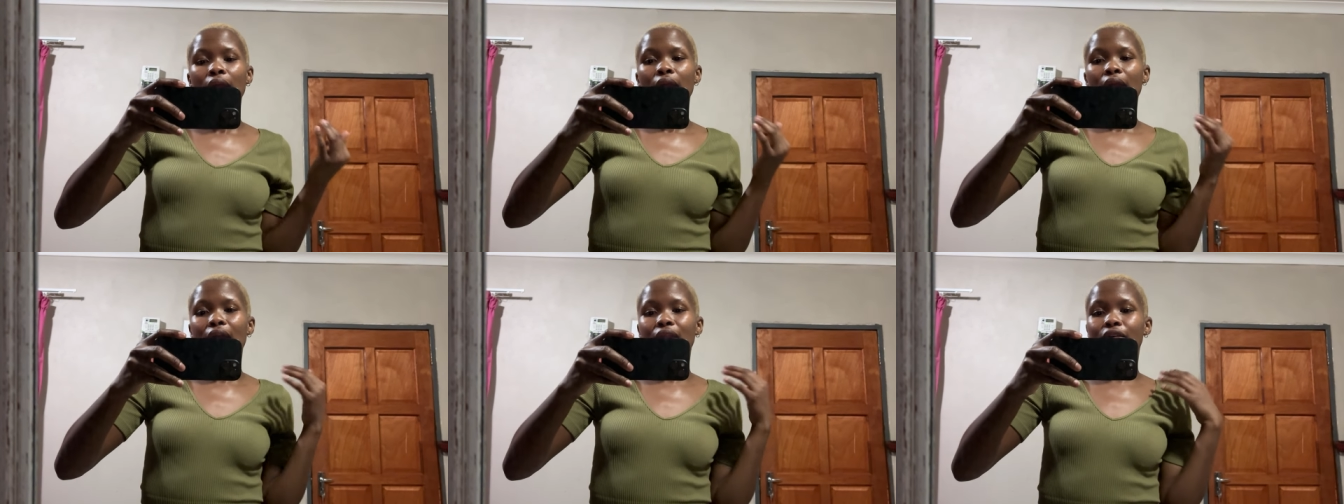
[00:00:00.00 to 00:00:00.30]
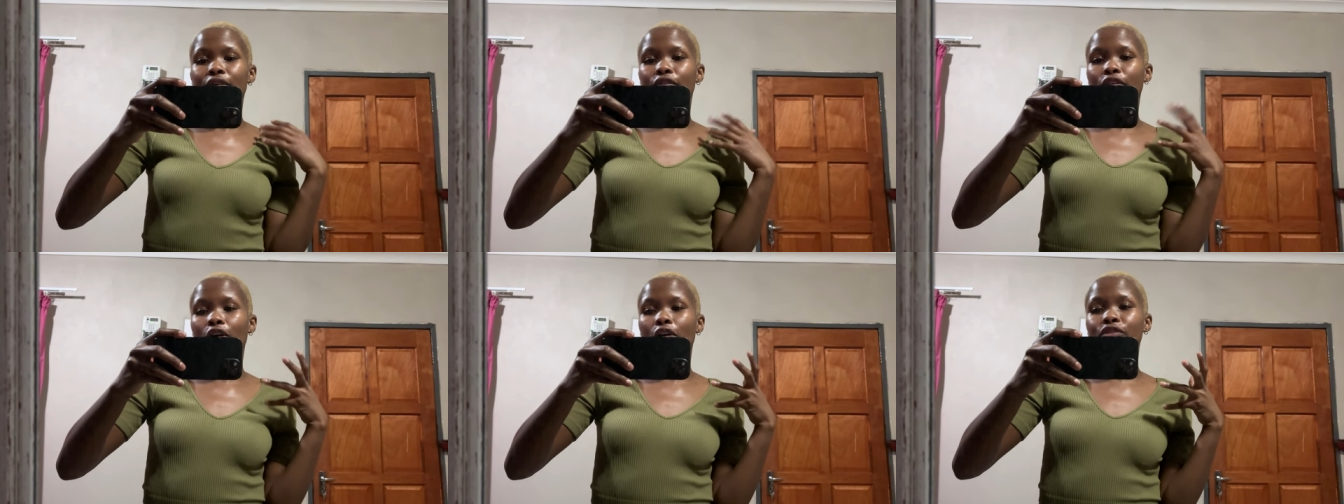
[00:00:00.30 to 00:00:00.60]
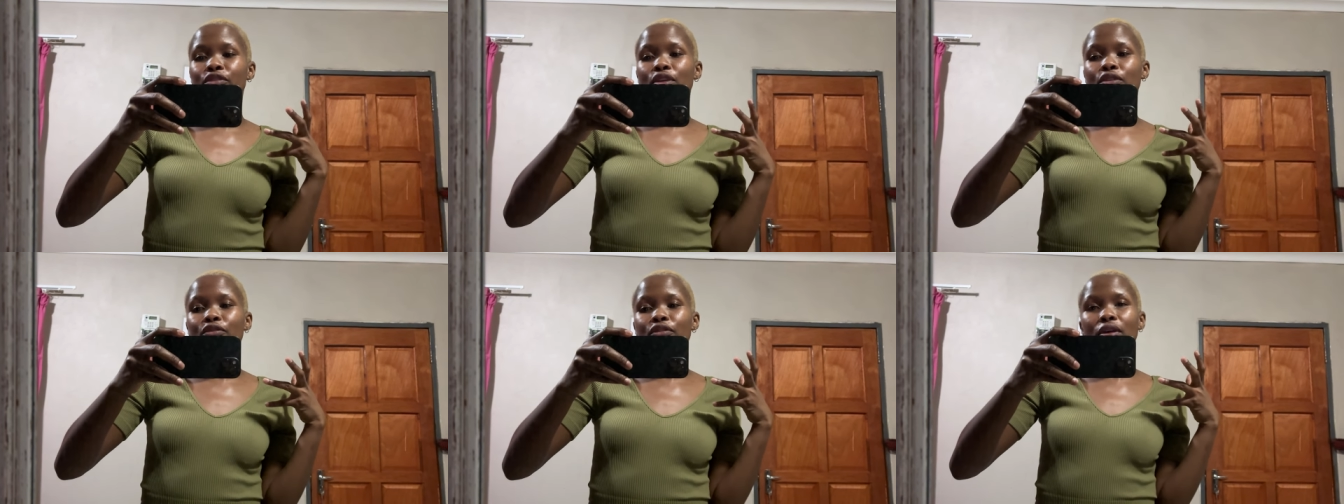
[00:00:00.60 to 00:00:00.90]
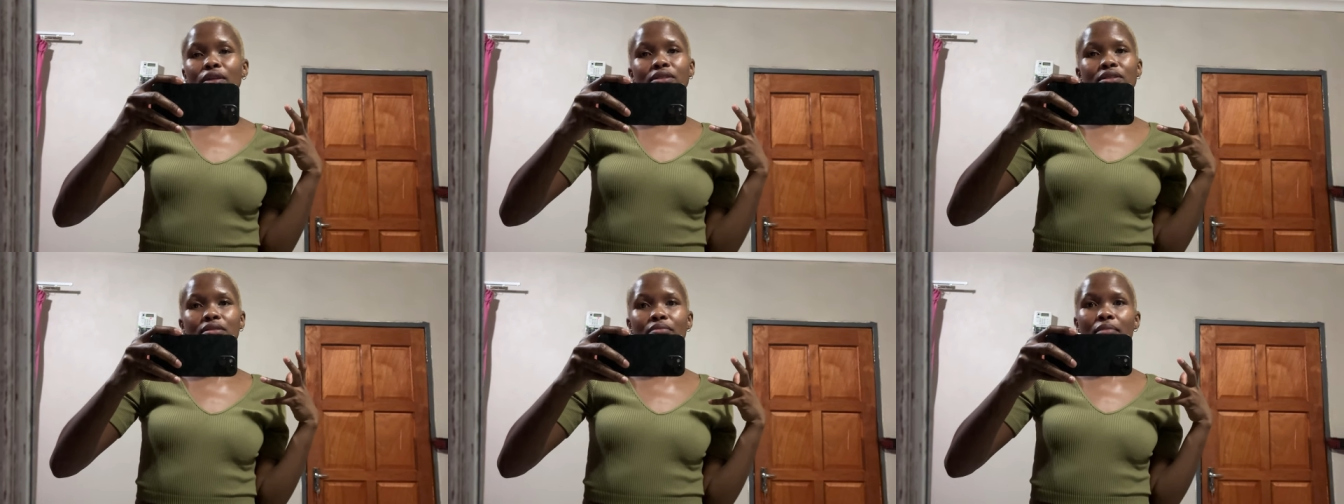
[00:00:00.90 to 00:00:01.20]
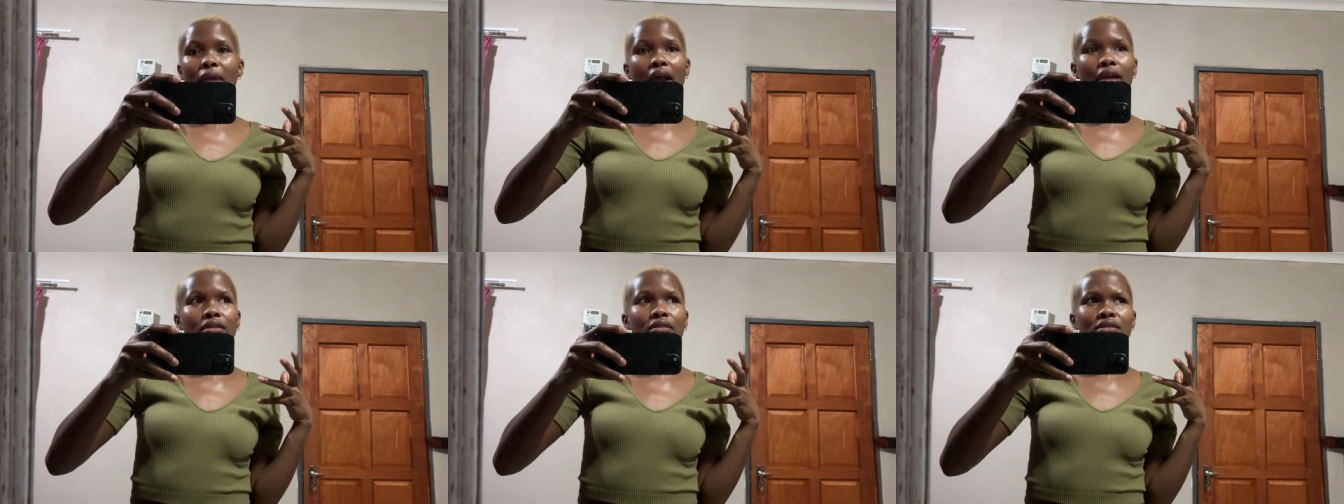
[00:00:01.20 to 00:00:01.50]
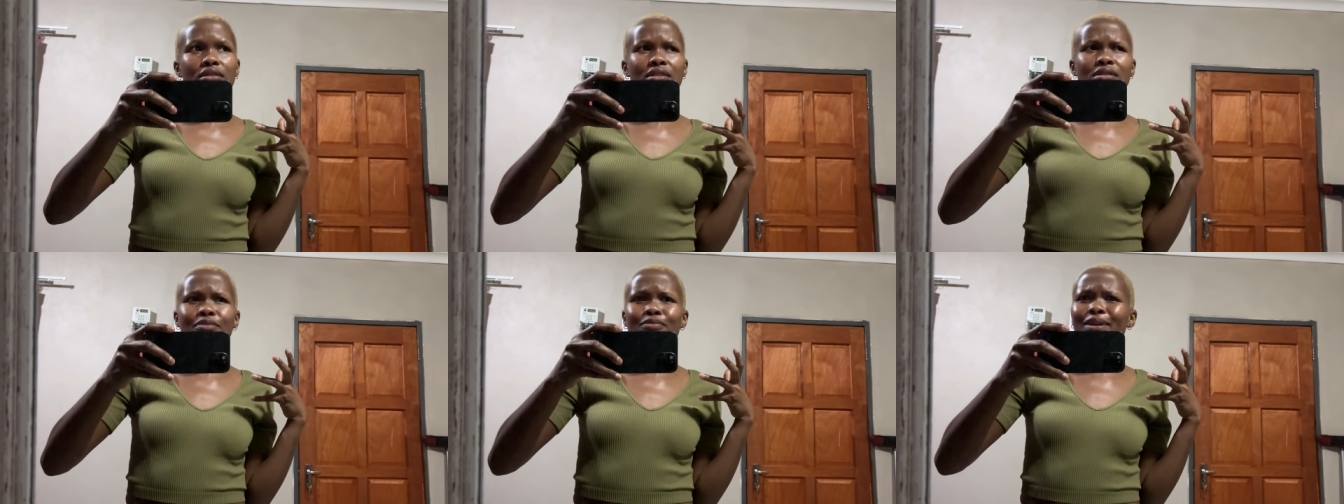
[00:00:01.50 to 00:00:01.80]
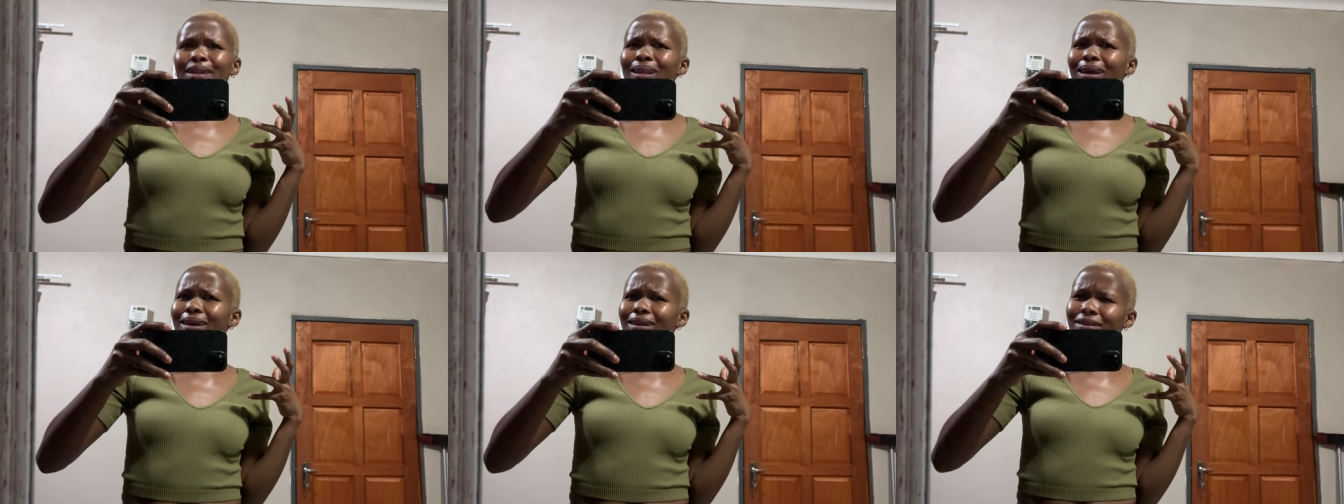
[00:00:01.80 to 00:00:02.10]
And I've often felt embarrassed,
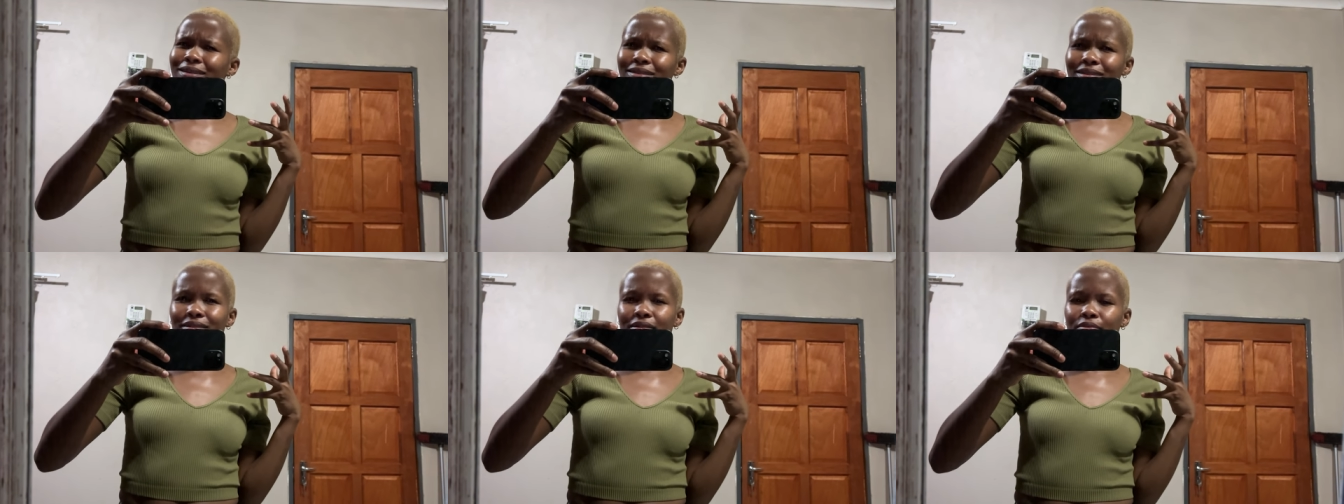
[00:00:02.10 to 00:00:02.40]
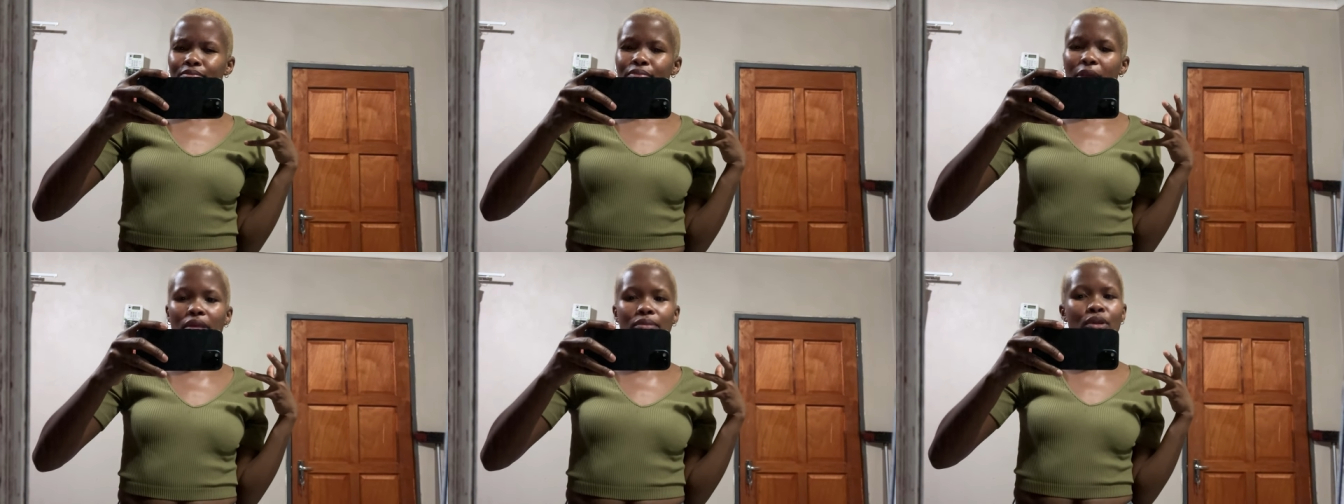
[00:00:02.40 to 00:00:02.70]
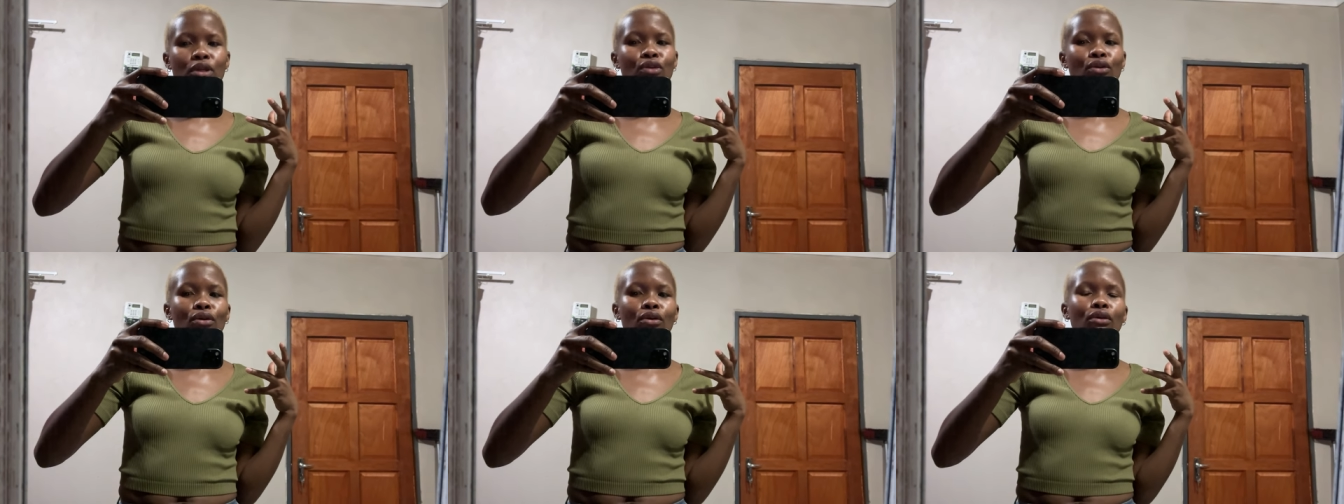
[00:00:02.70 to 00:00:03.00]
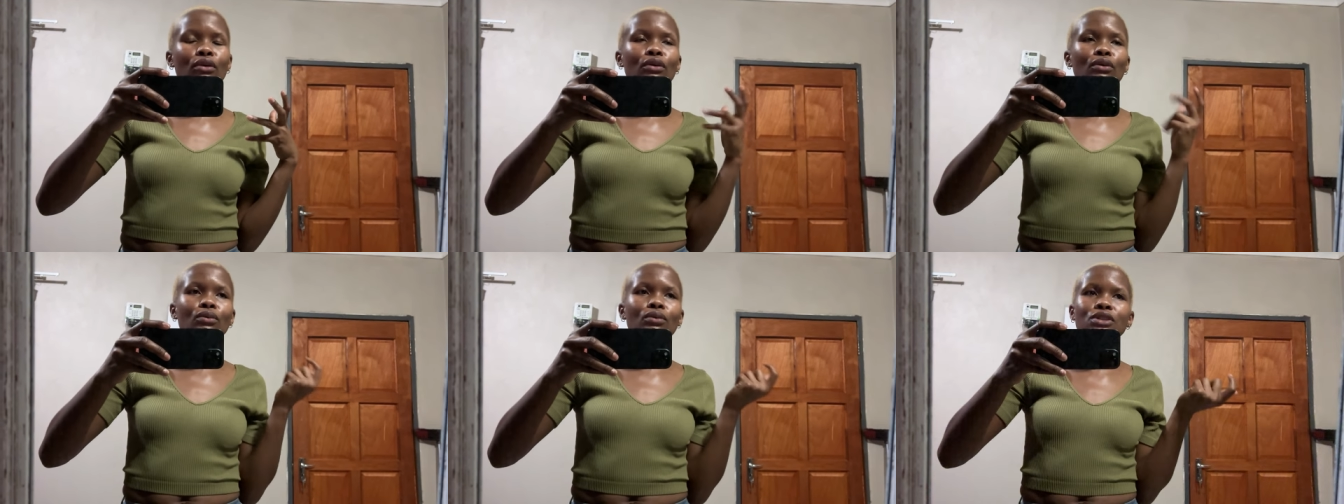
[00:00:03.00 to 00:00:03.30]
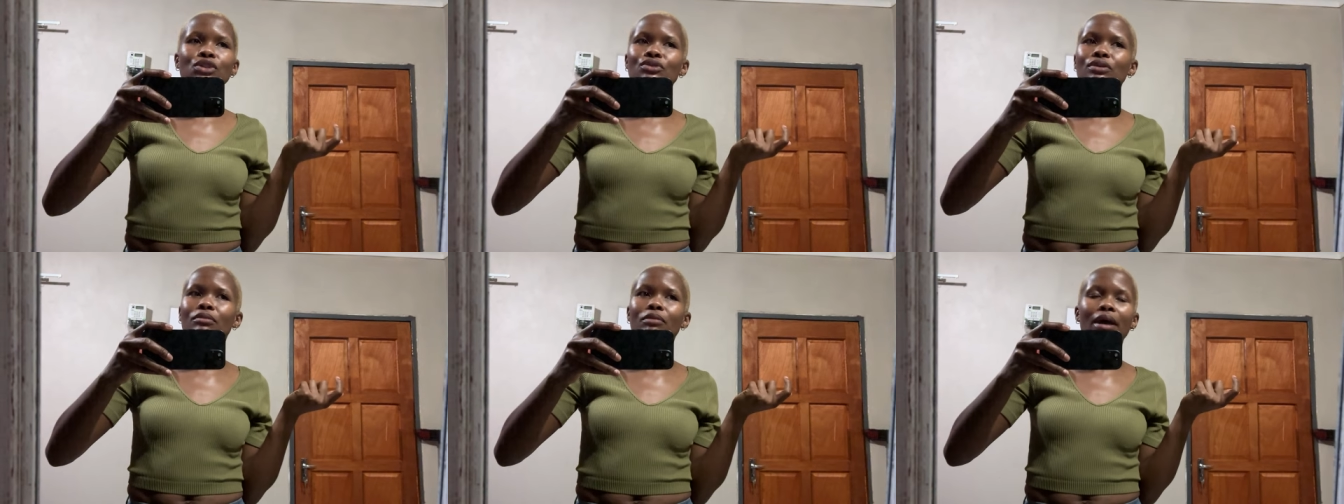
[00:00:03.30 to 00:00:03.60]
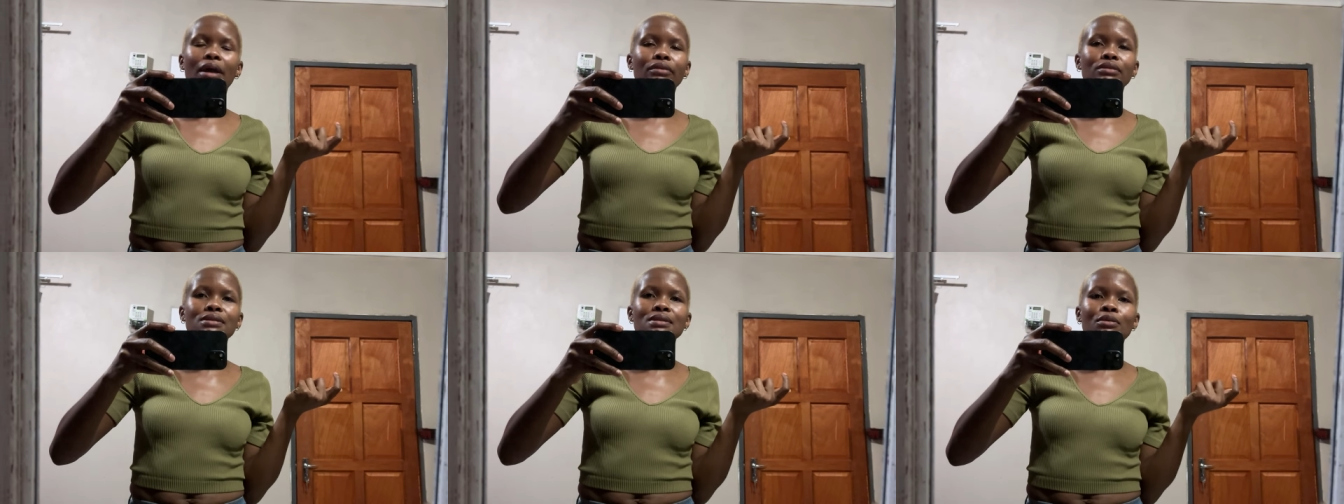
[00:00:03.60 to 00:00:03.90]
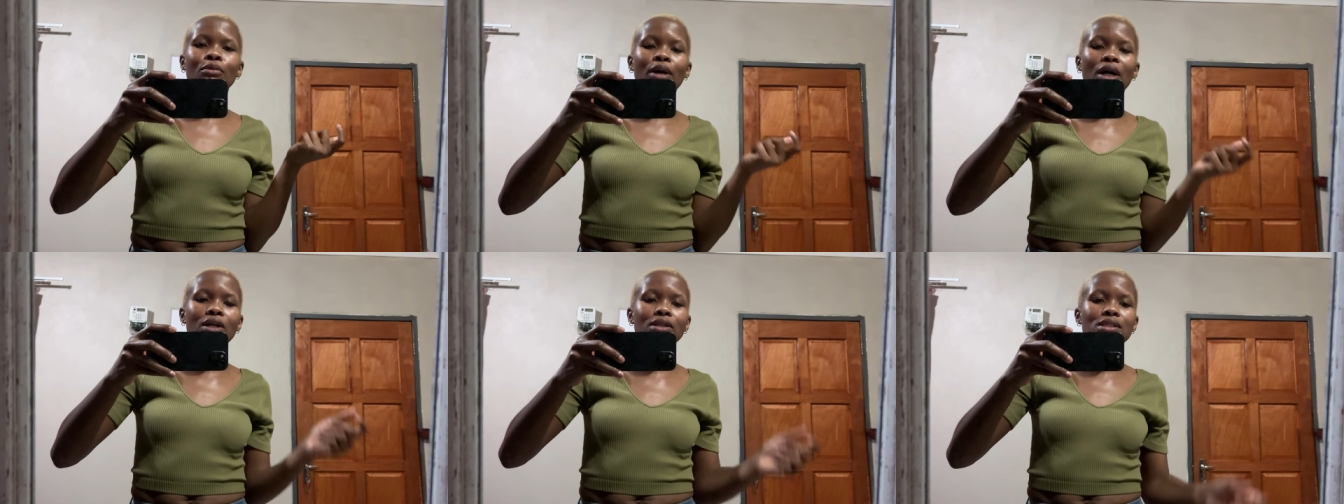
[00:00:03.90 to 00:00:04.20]
but like baby girl what you embarrassed
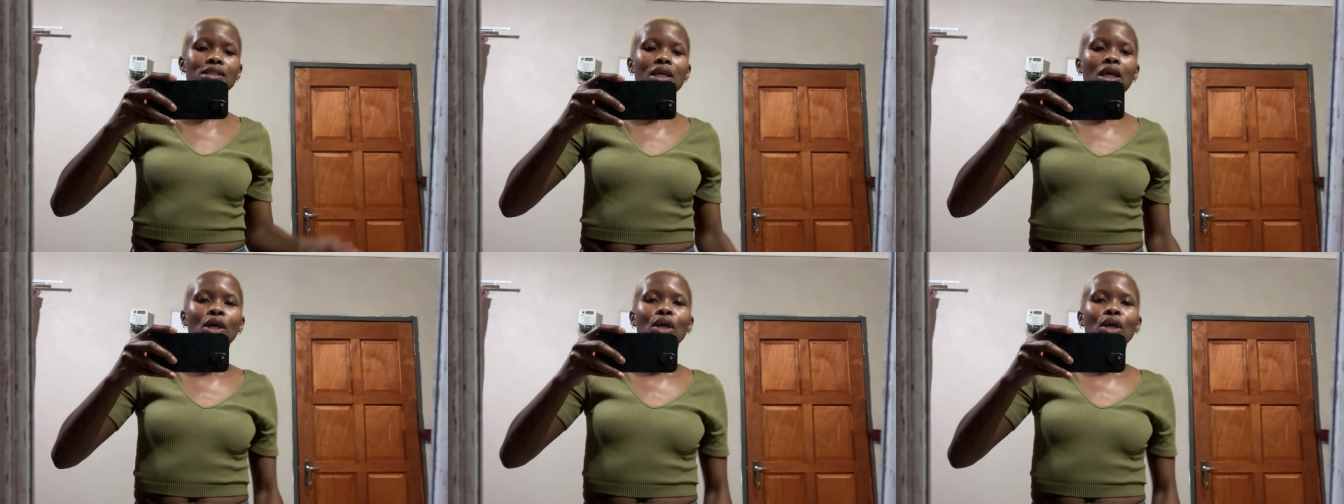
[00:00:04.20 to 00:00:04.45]
about